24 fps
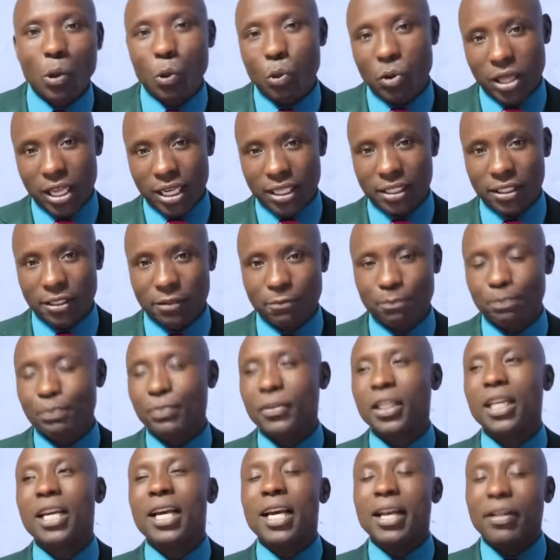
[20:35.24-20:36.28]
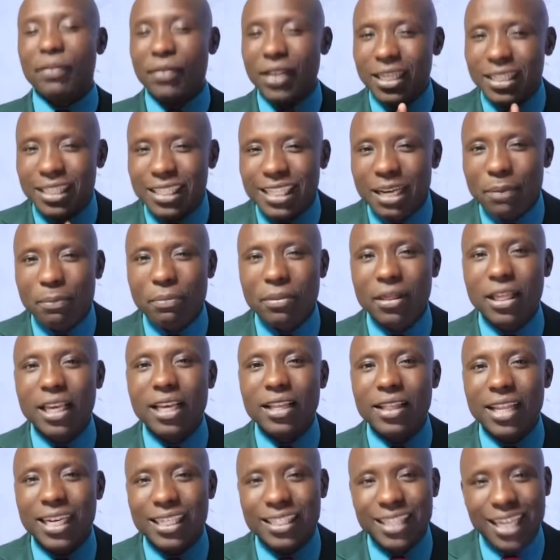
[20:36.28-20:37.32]
with this. There is
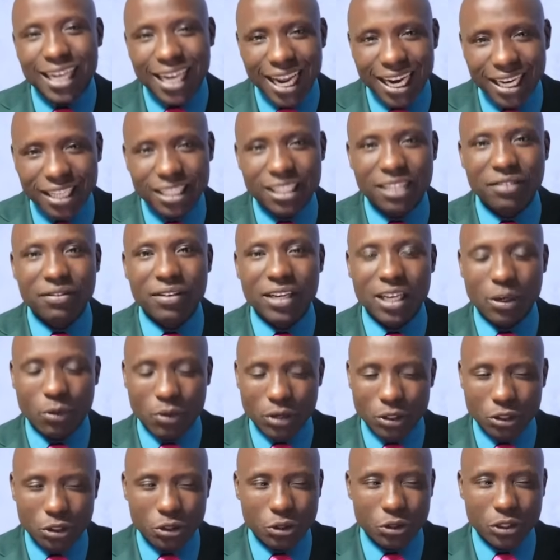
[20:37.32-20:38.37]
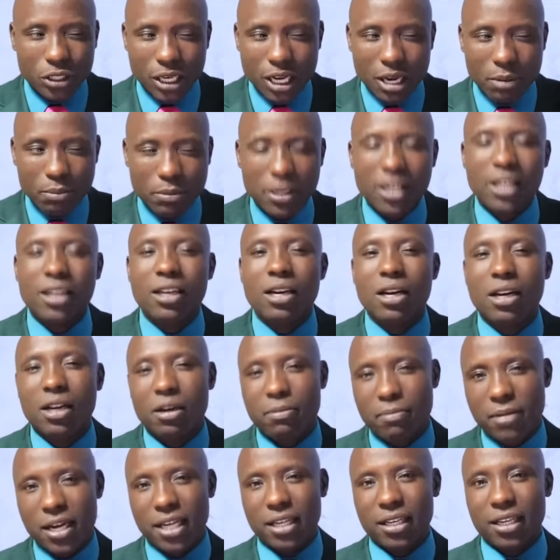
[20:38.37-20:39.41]
something, there is a narrative, and I want to take a minute and
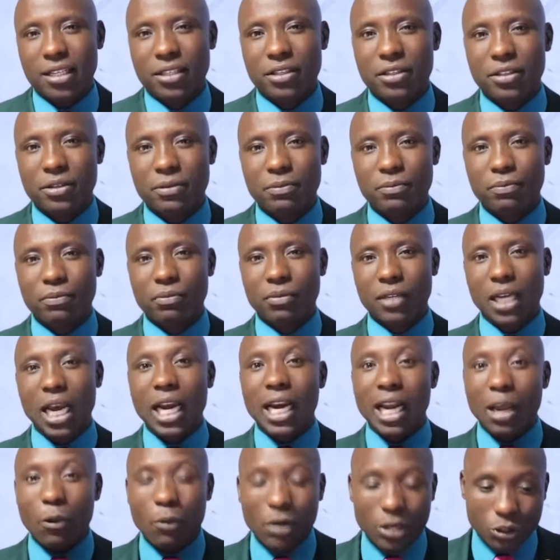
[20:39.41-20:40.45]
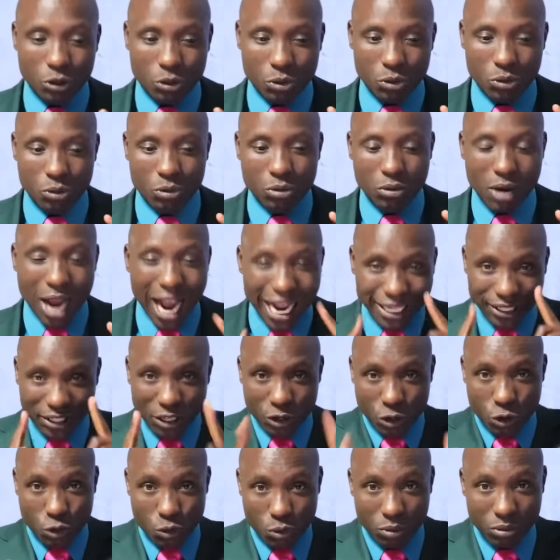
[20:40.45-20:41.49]
debunk it. And I want to
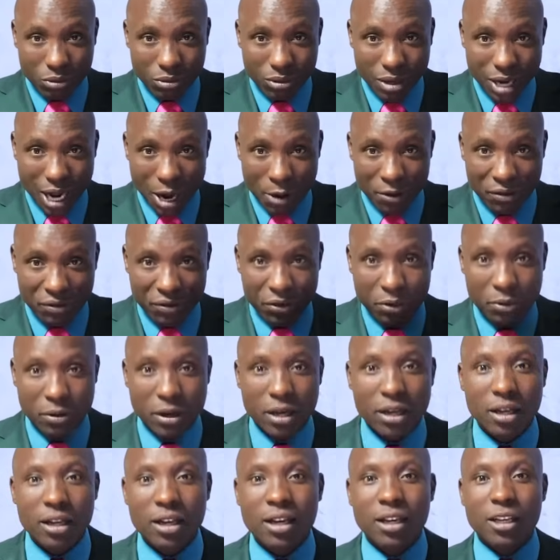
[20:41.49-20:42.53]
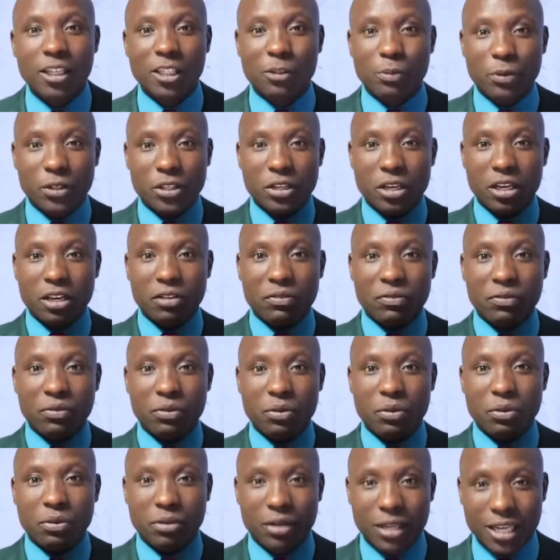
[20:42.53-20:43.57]
ask you, our viewer, especially if
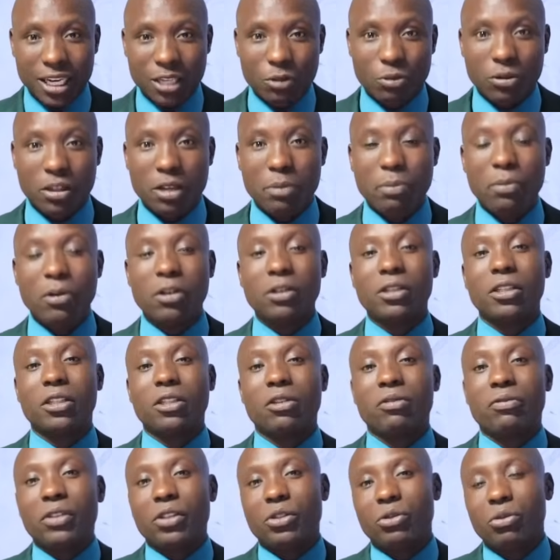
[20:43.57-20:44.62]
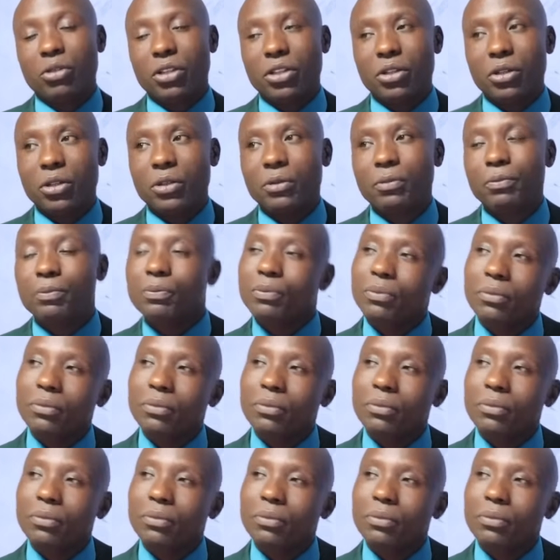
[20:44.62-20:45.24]
you relate with the politics of this region.